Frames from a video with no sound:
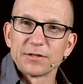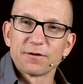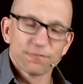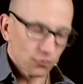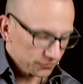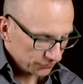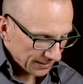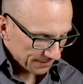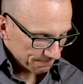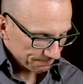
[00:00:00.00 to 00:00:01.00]
The first
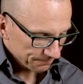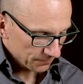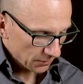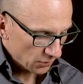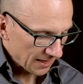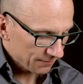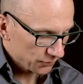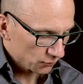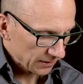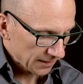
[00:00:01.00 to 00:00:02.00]
thing you have
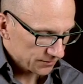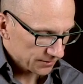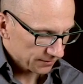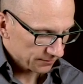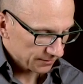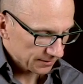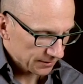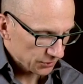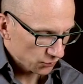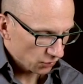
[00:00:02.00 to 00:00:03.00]
to realize is
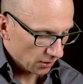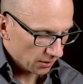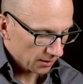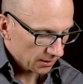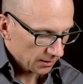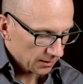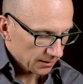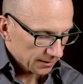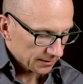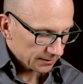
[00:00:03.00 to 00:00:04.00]
you are
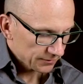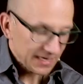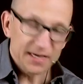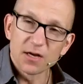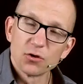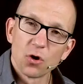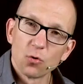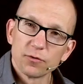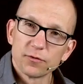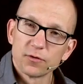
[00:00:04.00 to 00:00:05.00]
taking a
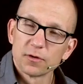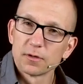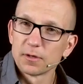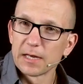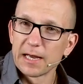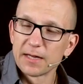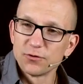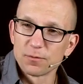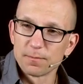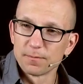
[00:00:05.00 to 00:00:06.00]
note
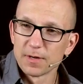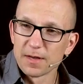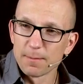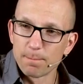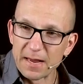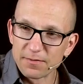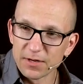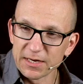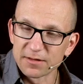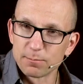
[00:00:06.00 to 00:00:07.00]
and you're
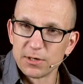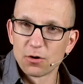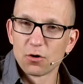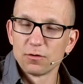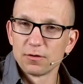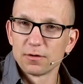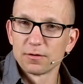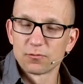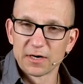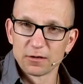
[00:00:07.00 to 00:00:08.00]
bending it beyond
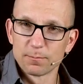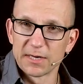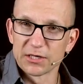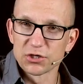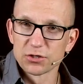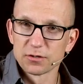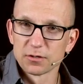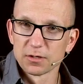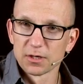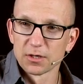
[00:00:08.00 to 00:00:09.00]
the regular pitch.
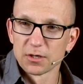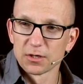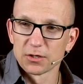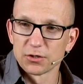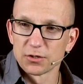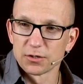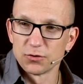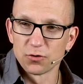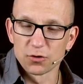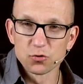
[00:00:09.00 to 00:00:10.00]

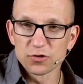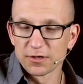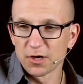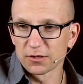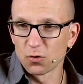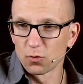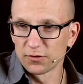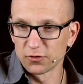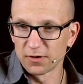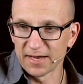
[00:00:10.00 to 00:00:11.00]
You are usually not
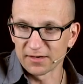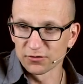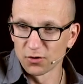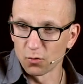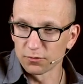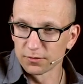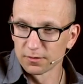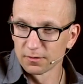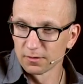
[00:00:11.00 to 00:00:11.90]
going to the next note.